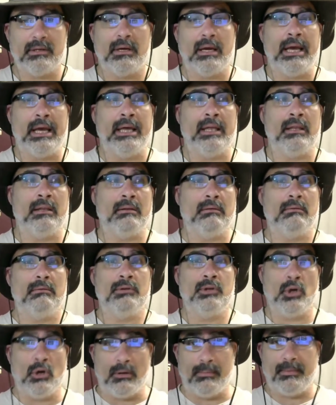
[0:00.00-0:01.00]
and
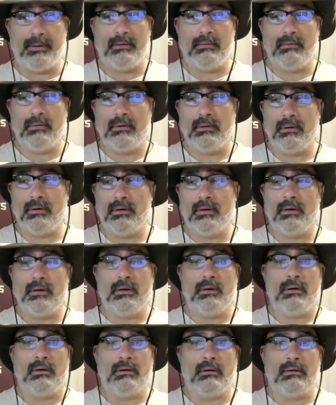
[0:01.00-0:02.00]
Europe,
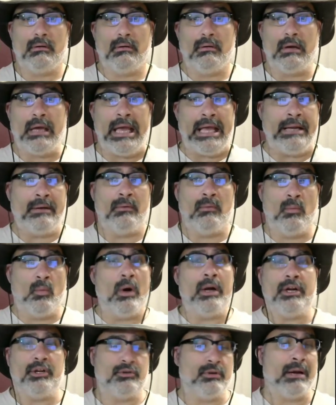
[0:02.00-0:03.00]
and
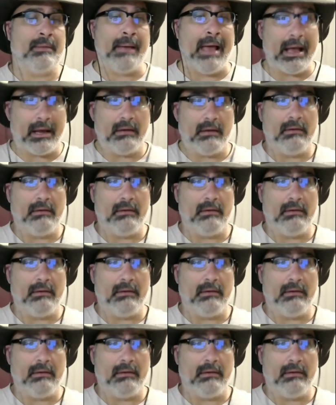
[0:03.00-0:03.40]
want to strike back